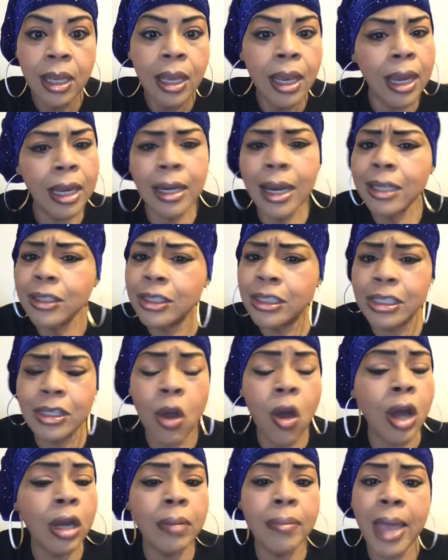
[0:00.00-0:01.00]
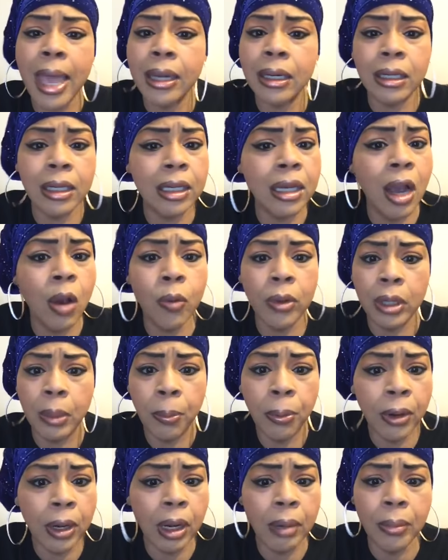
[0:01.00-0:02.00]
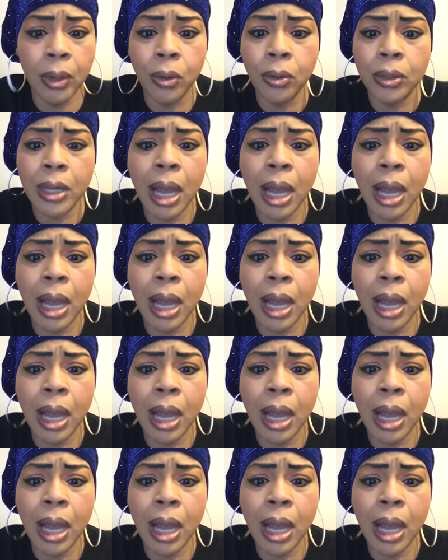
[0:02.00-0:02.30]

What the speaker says: And I just automatically go into prayer mode.